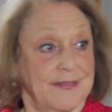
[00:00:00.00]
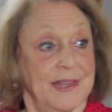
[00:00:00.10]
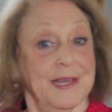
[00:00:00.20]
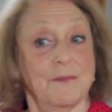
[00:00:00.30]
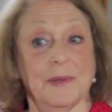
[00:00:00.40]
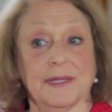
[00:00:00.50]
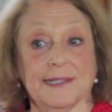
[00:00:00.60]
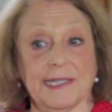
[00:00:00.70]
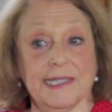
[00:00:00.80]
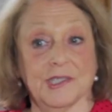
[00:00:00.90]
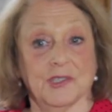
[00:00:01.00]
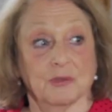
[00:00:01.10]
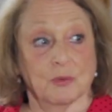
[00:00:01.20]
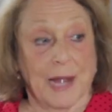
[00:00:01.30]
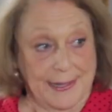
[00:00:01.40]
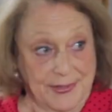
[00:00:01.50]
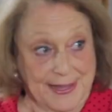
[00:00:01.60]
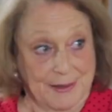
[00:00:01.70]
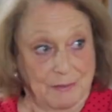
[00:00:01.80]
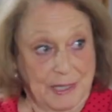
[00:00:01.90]
The ability to write
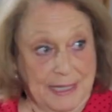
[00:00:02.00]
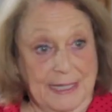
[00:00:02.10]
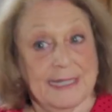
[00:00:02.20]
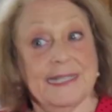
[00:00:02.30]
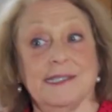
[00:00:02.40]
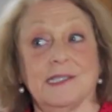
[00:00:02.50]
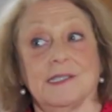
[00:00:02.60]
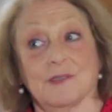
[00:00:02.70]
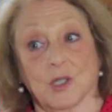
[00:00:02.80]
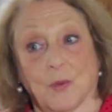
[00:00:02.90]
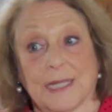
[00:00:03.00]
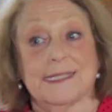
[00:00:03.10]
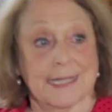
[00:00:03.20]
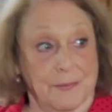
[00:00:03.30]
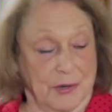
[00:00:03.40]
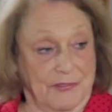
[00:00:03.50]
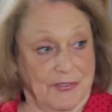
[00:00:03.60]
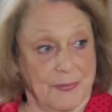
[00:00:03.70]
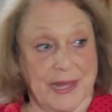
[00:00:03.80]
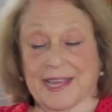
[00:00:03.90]
them is quite separate
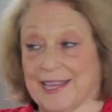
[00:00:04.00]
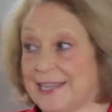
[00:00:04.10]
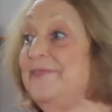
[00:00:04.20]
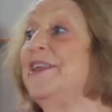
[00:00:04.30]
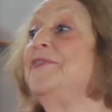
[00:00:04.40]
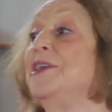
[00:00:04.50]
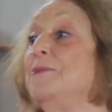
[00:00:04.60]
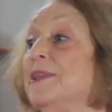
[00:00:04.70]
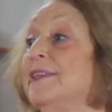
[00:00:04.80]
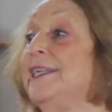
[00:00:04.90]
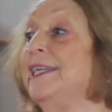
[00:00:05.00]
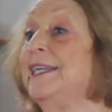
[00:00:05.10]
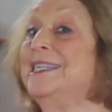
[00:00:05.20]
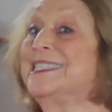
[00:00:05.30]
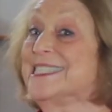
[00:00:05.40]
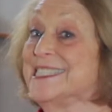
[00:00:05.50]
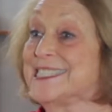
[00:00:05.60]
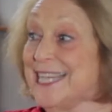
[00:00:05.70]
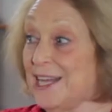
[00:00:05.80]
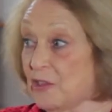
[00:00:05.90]
from that. And then the ability to
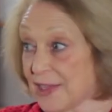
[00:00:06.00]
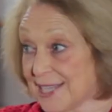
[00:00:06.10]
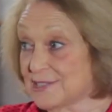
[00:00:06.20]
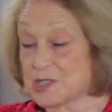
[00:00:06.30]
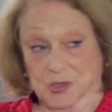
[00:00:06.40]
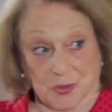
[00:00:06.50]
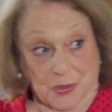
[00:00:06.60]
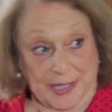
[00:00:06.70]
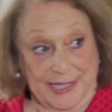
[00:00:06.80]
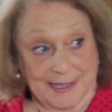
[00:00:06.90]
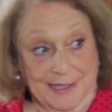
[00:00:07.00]
sell that story